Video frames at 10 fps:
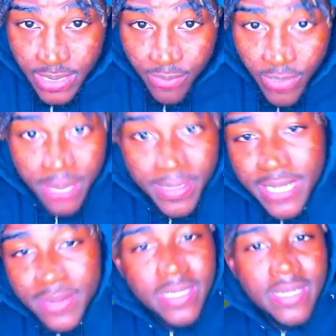Wait a minute.
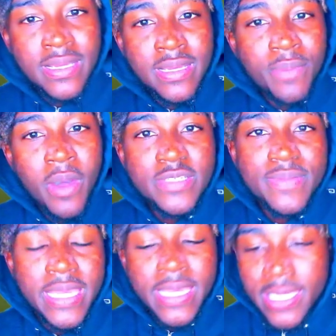Boss
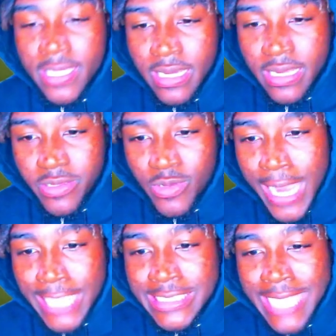man, you
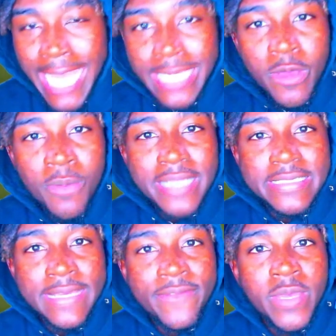got snagged on by
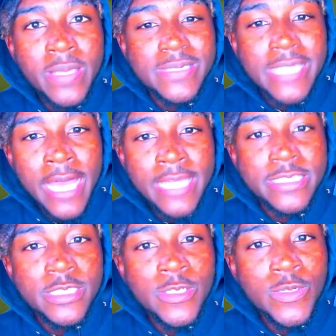Seth Williams in college
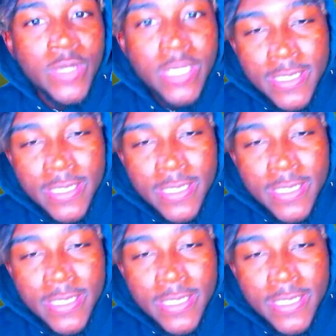too.